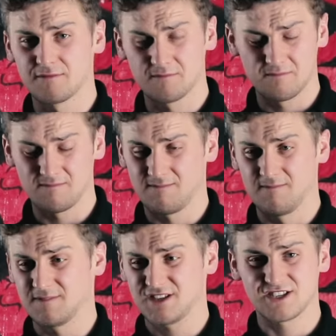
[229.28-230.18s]
of
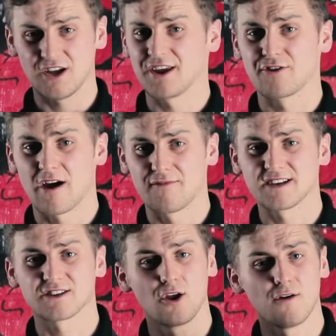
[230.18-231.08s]
stunning
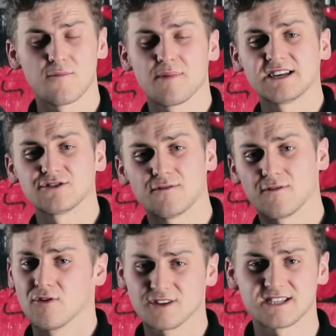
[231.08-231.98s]
graphics, a lot of them based
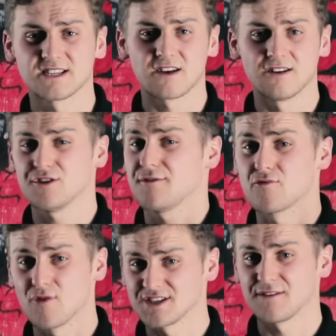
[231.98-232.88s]
off of Rossi's design. So if
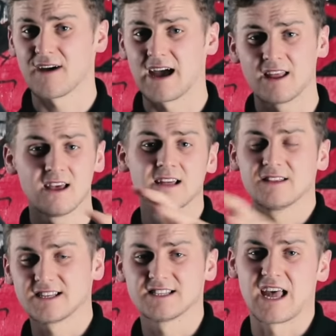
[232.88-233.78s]
you're a Rossi fan,
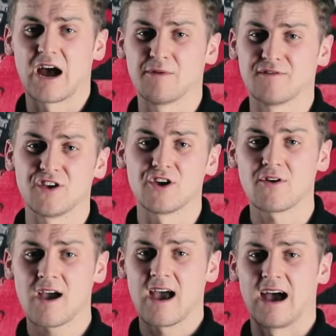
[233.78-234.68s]
this is the helmet for
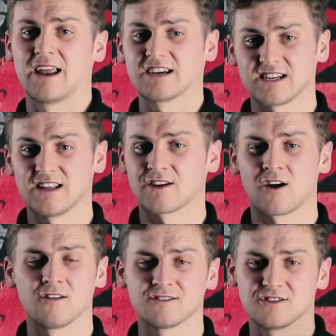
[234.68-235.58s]
you. And actually the
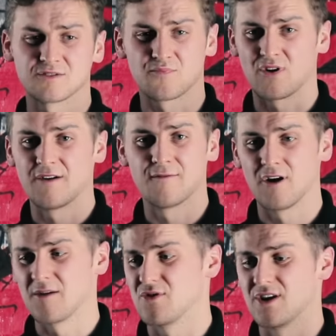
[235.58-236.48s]
colors are just bright and
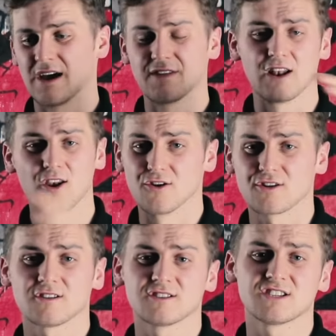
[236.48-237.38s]
vibrant and they
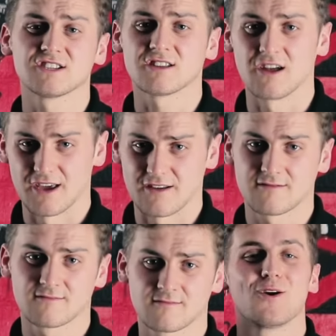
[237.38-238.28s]
look
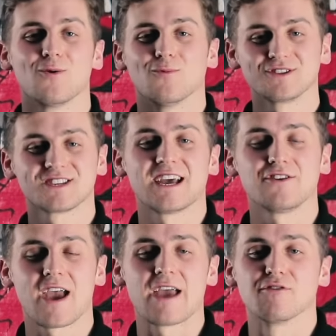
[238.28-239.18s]
stunning. Once
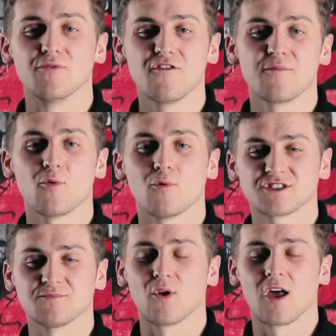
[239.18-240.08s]
again, you get a removable
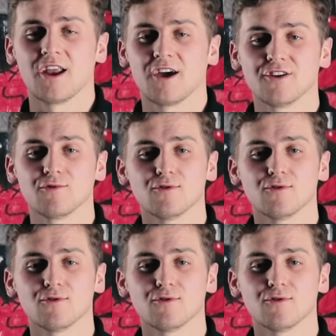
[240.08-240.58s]
washable liner.